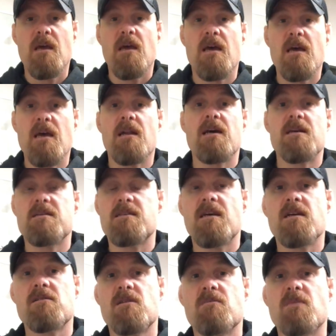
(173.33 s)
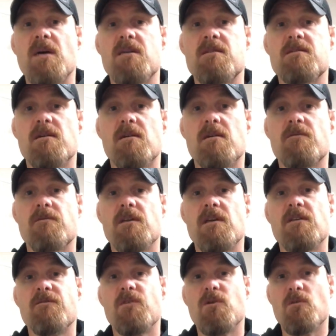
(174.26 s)
And I said to myself,
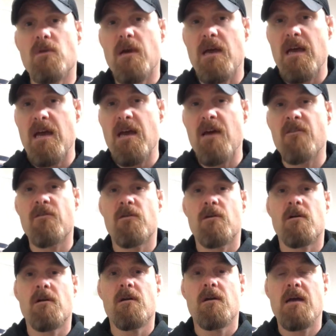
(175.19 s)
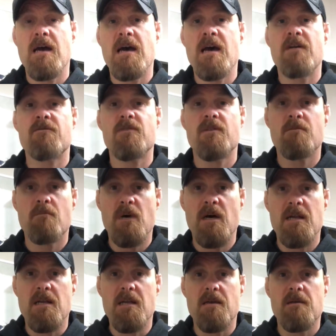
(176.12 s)
if you ever have the
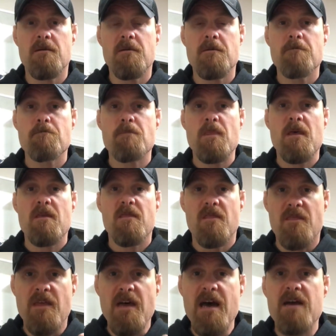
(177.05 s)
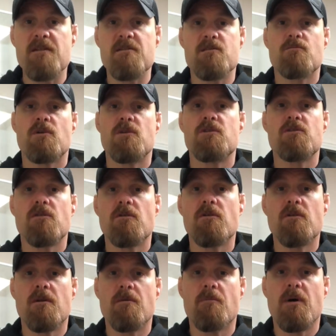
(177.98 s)
money, that is what you're
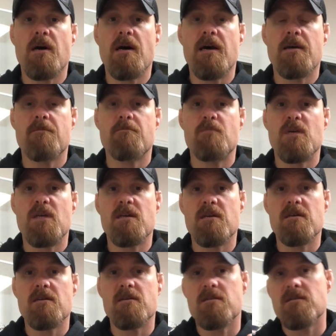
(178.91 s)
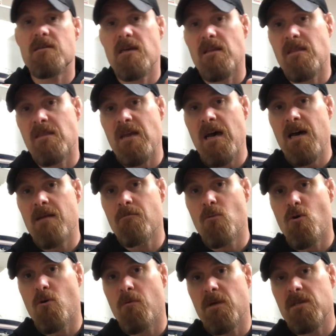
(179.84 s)
going to buy, because at that
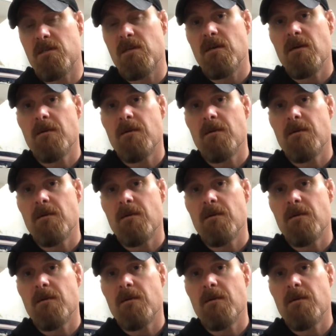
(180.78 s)
moment